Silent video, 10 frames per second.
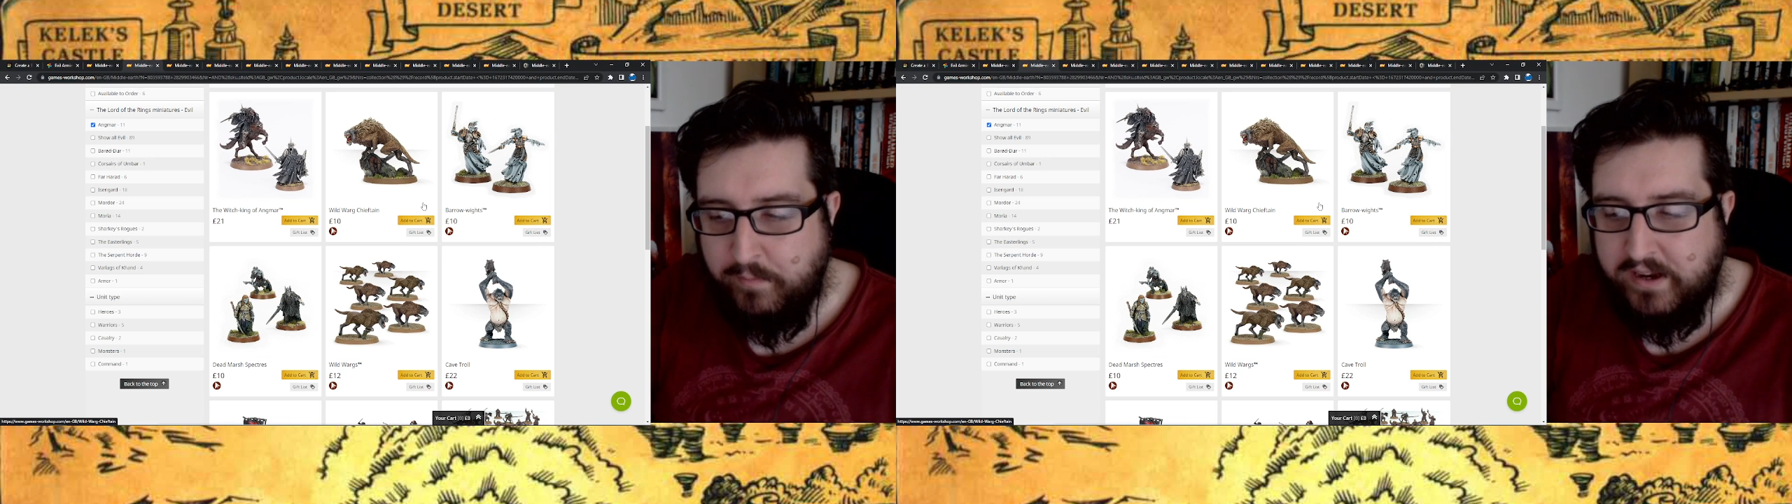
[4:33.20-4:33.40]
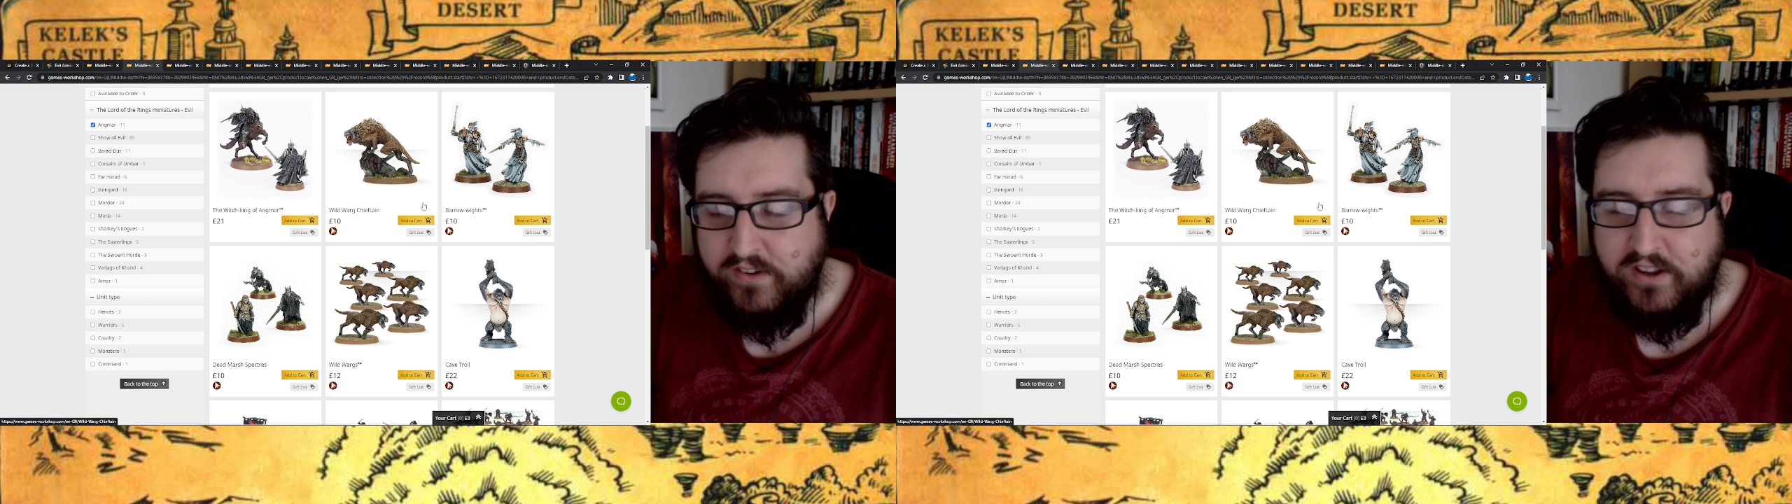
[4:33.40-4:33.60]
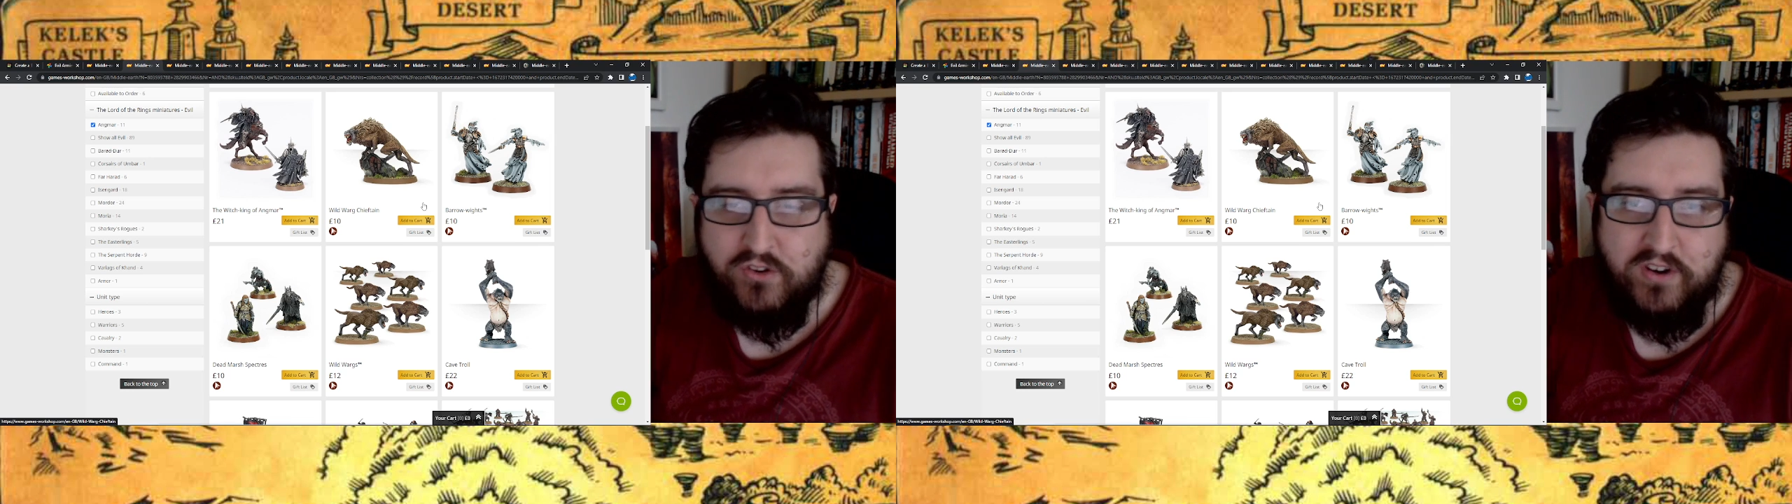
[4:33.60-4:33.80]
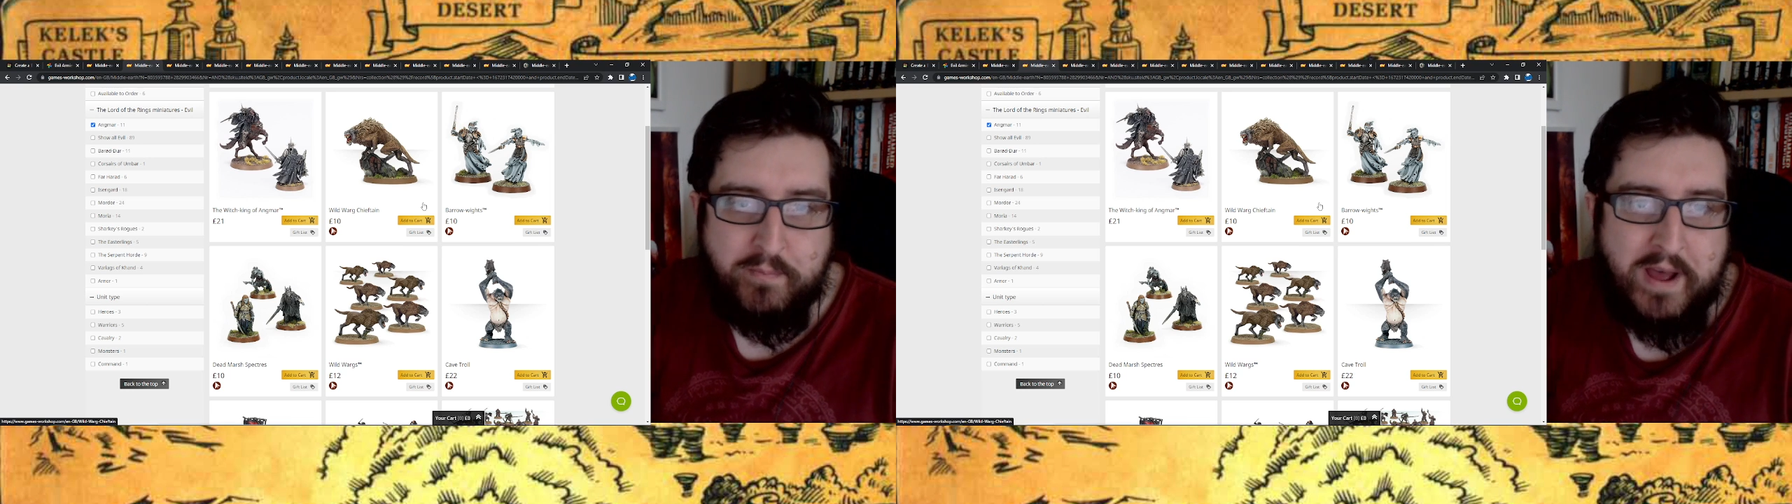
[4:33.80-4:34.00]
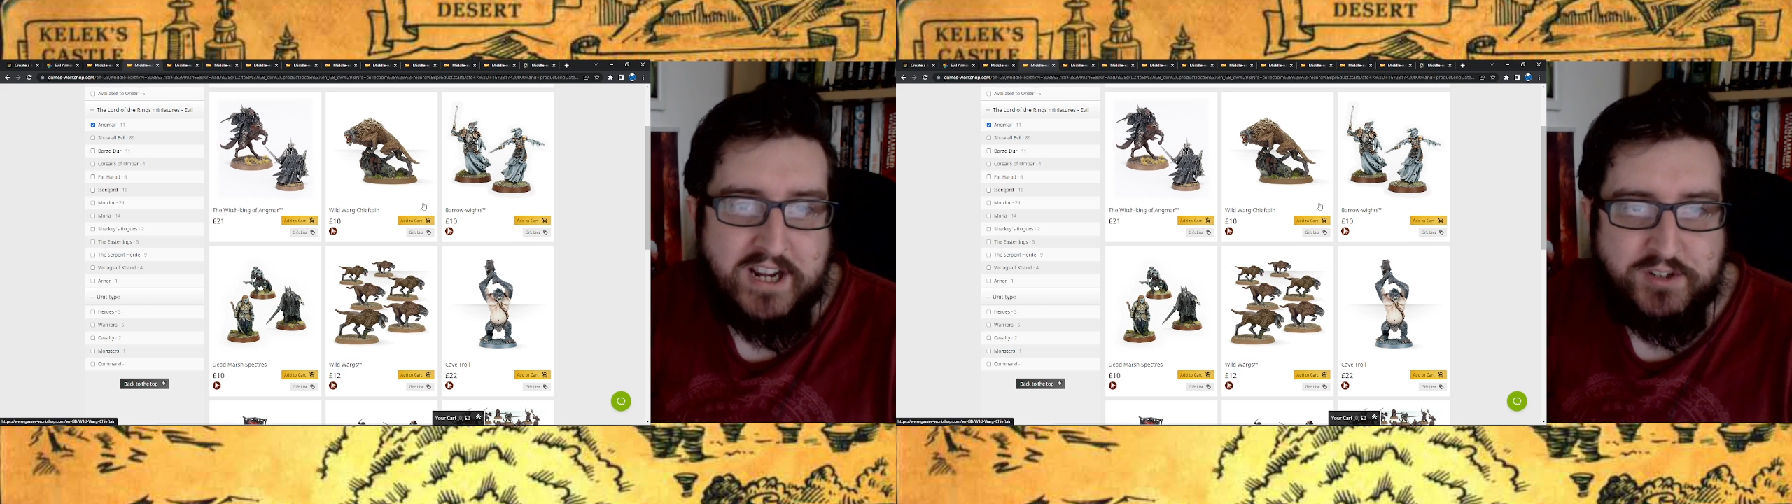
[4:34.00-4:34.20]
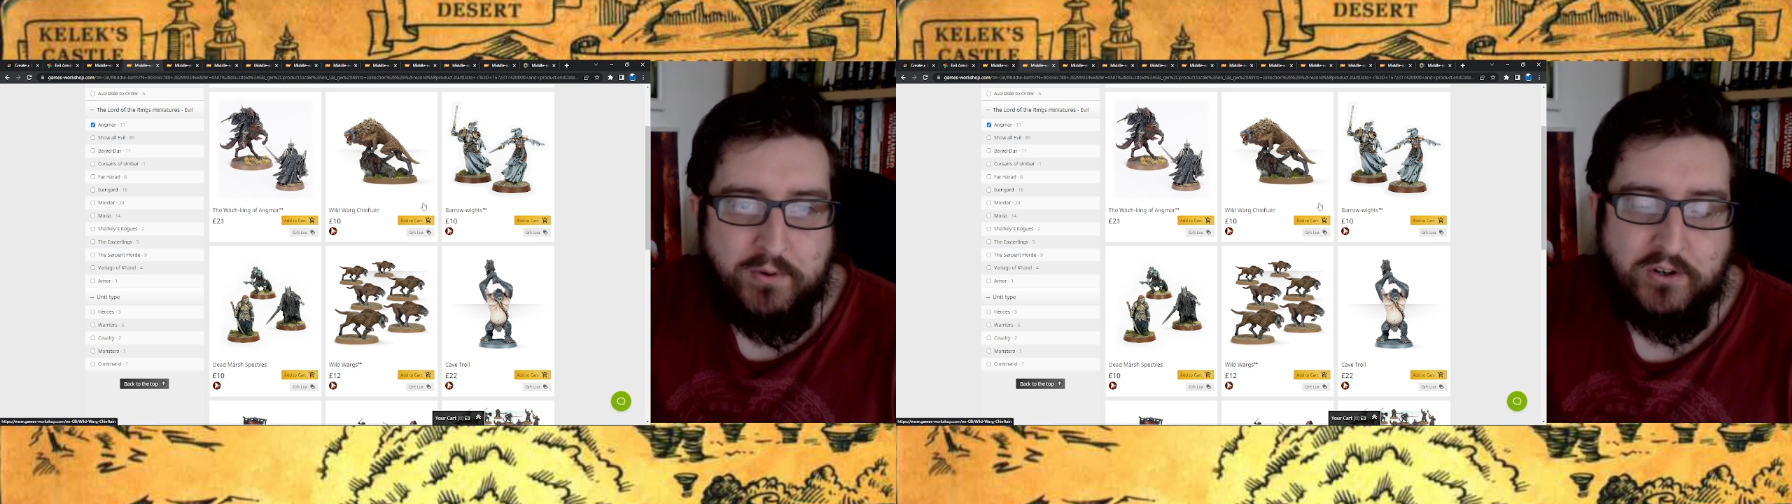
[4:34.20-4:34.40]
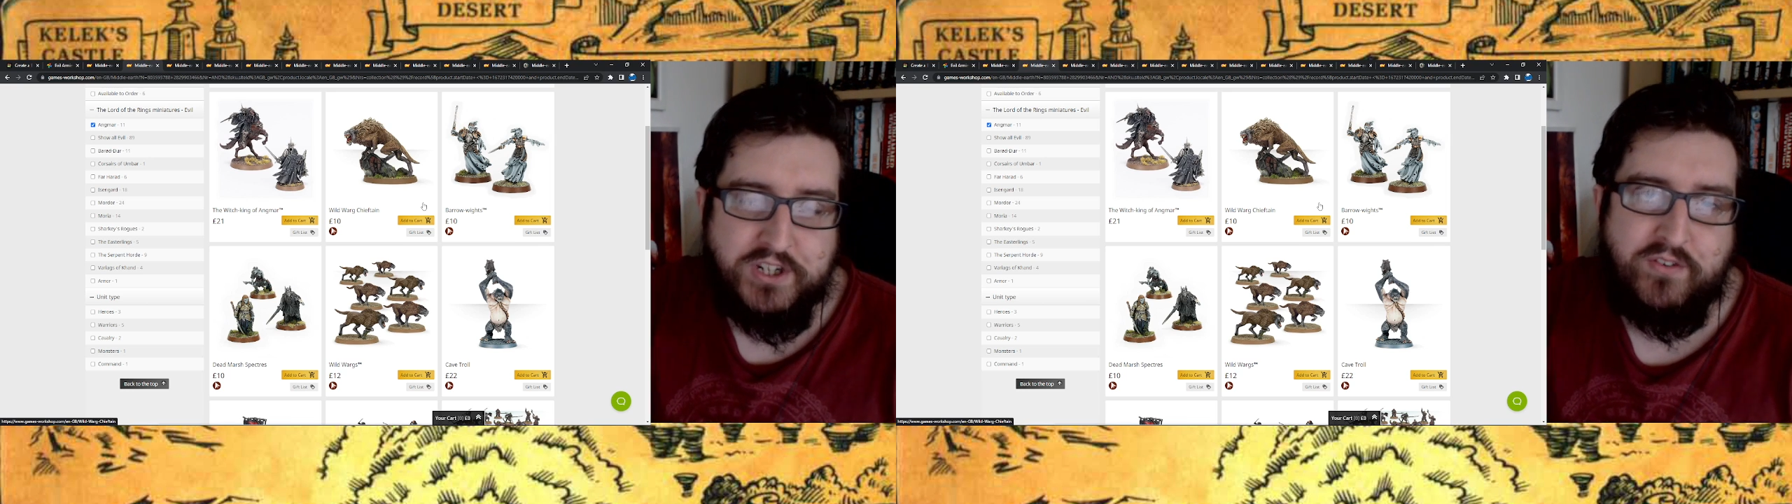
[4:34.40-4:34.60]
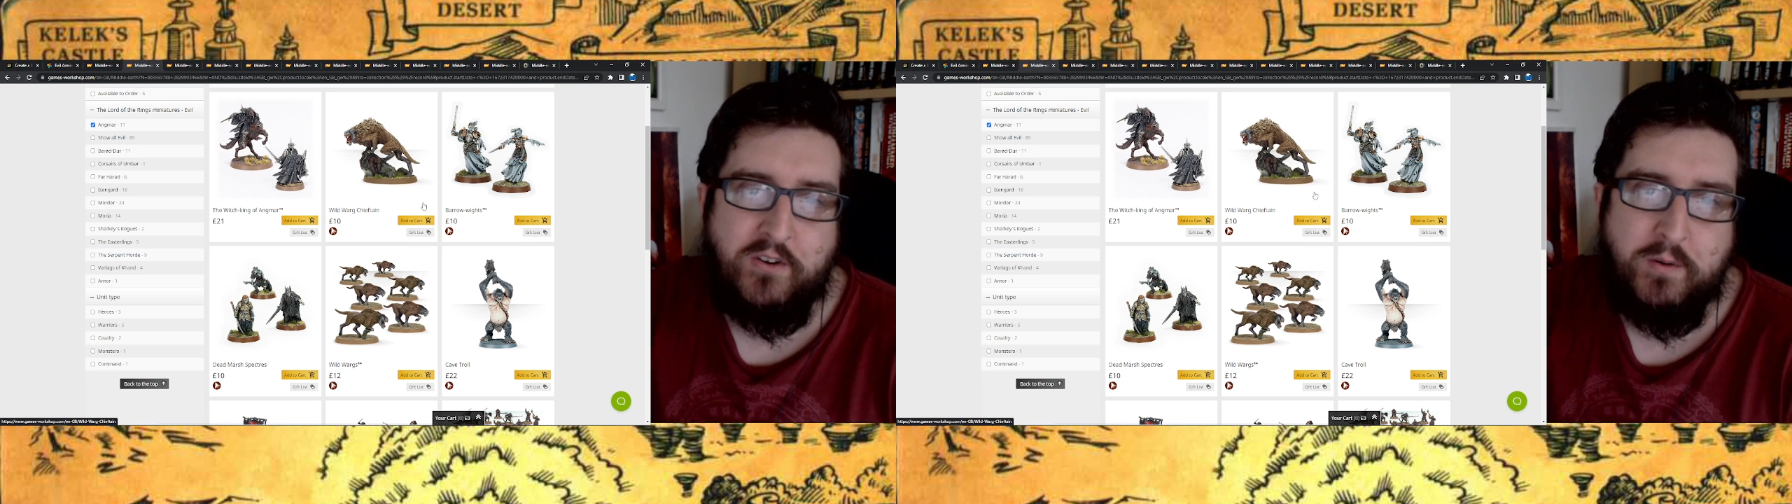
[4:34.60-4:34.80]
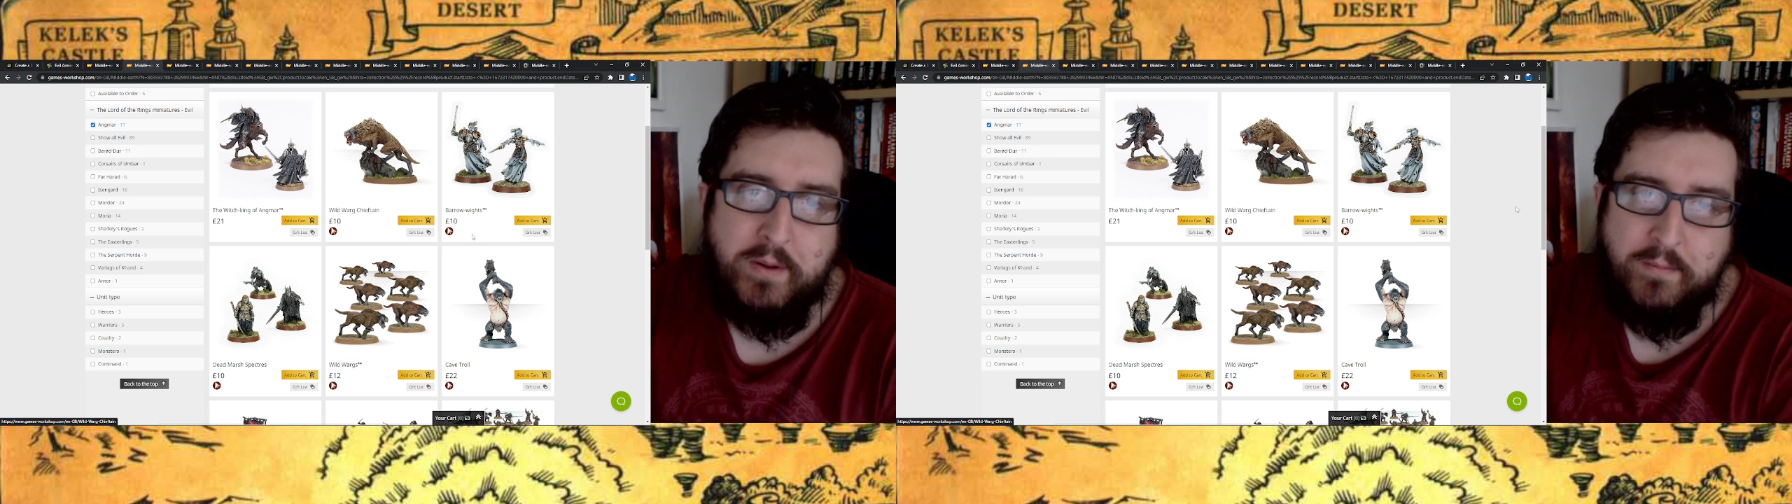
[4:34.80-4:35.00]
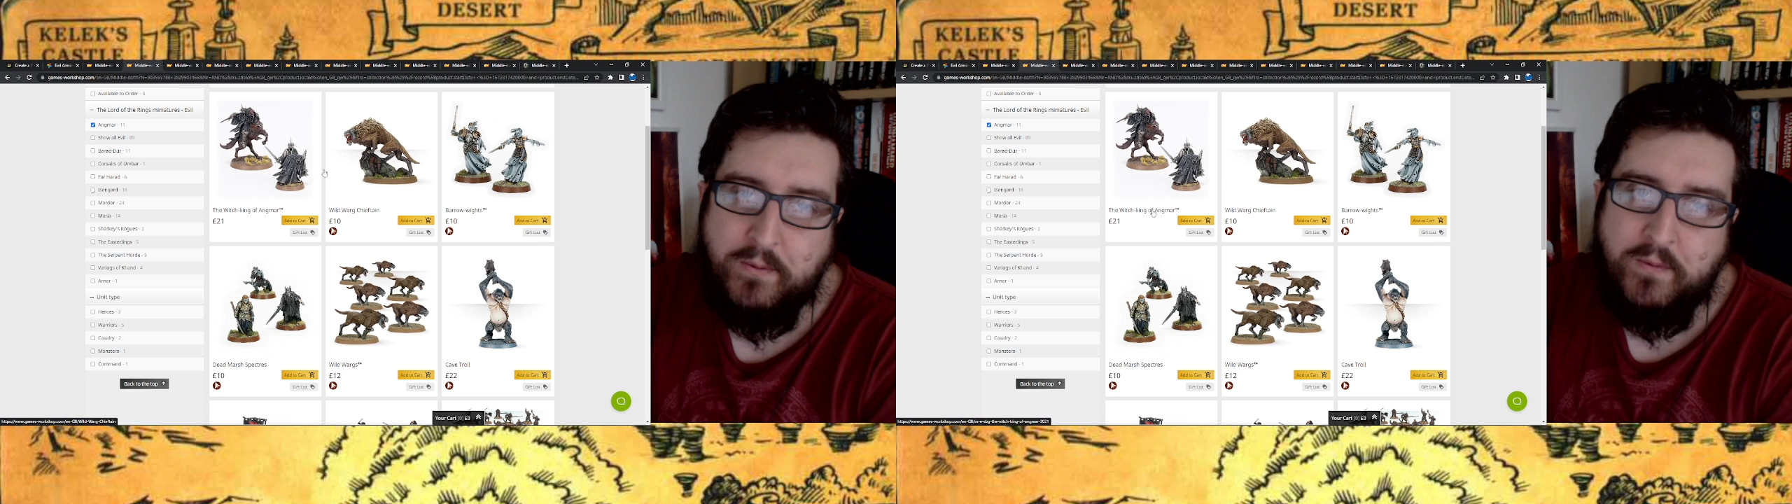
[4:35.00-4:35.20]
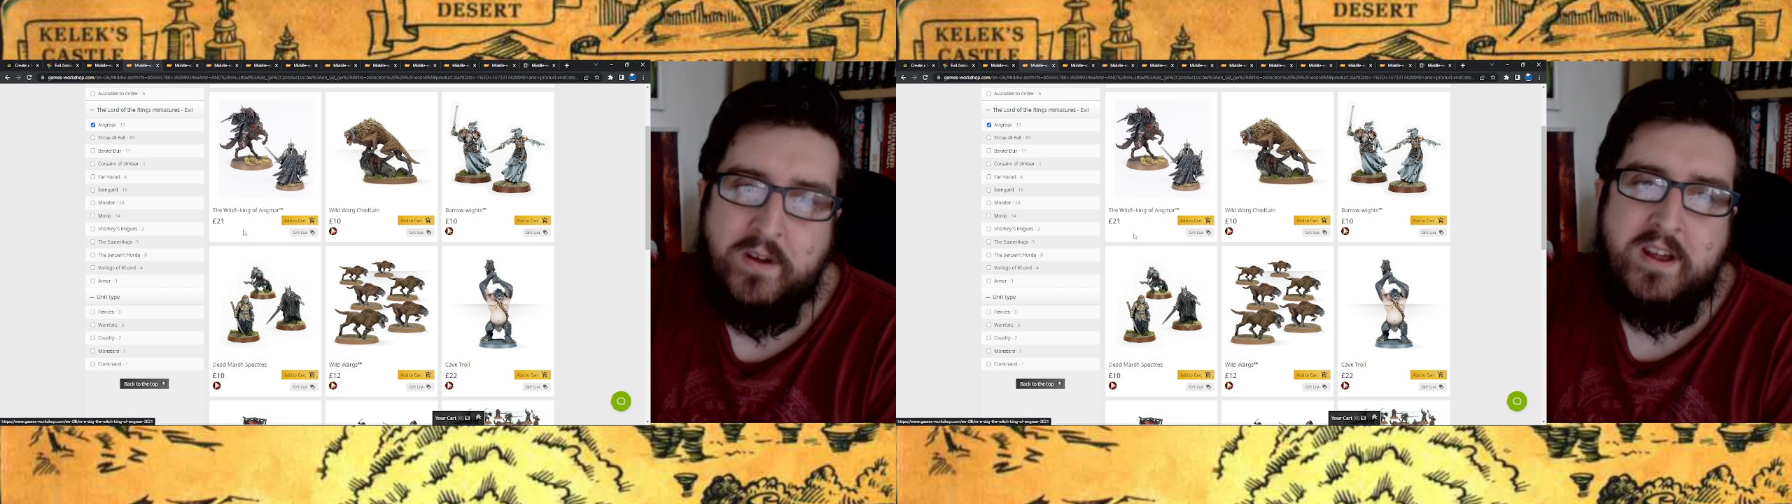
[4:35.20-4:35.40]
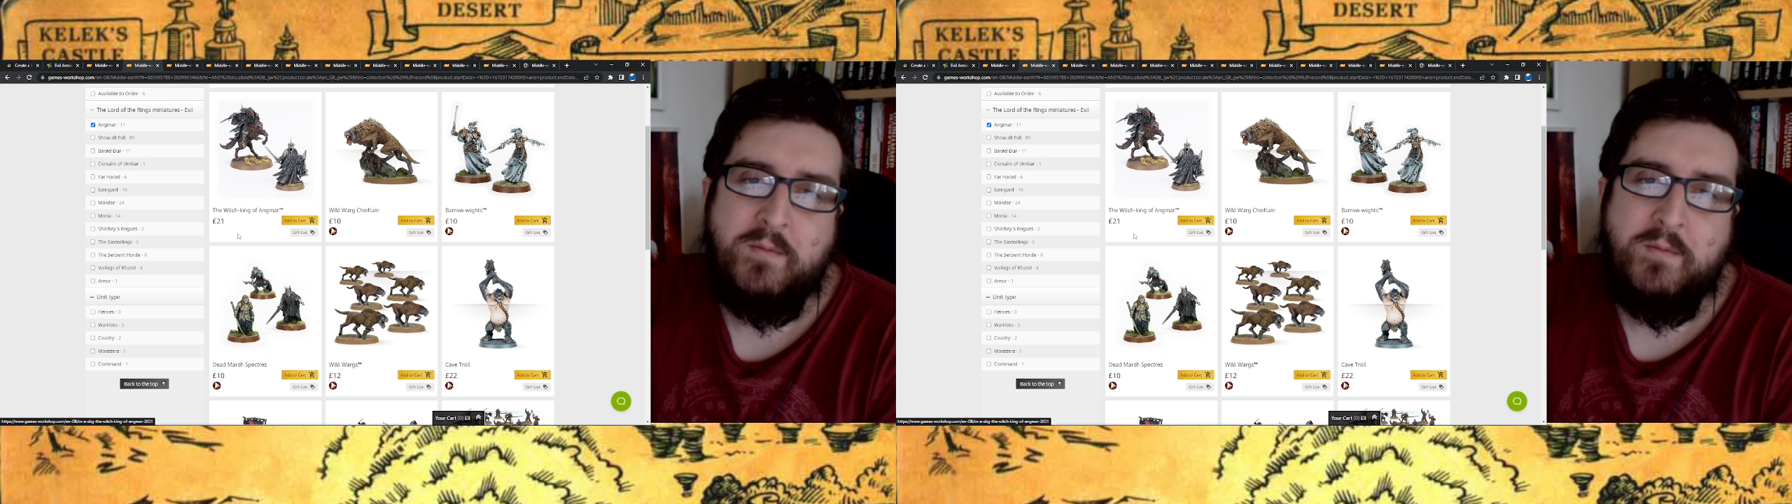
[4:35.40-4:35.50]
a sort of passion project for a lot of people,